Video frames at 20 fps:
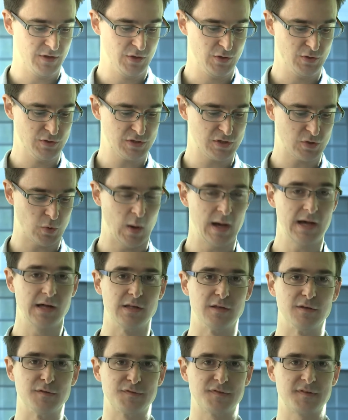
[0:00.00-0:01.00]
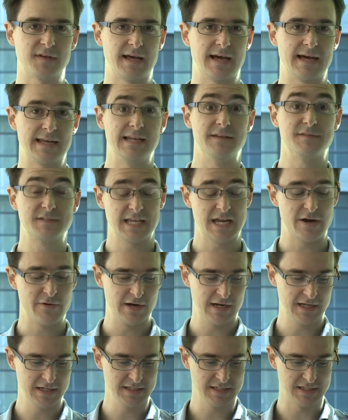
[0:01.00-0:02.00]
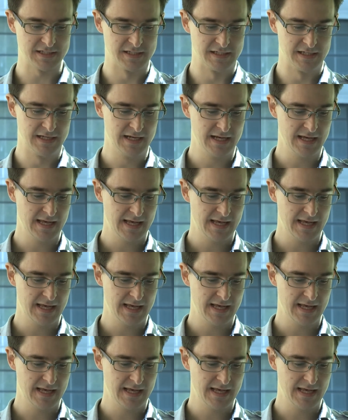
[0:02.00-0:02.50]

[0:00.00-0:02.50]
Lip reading: who's 12 and lives here in London,